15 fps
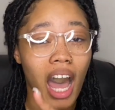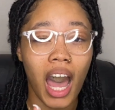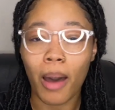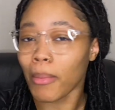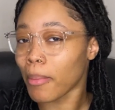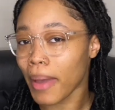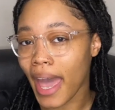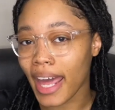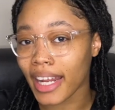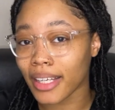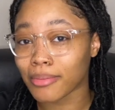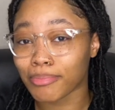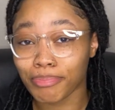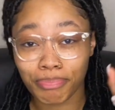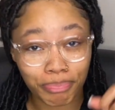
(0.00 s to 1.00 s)
I'm a baddie,
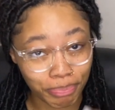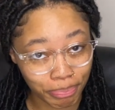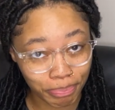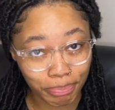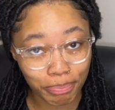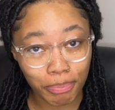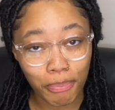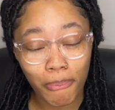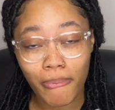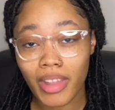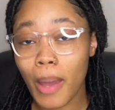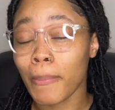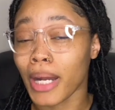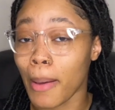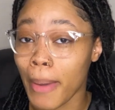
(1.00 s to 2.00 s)

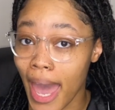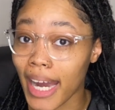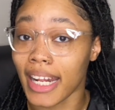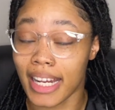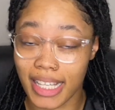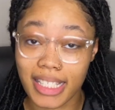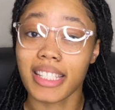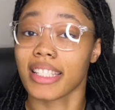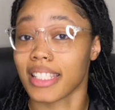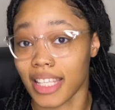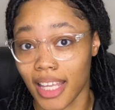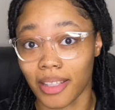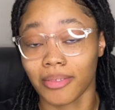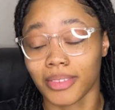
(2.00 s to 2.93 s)
but a baddie needs to see.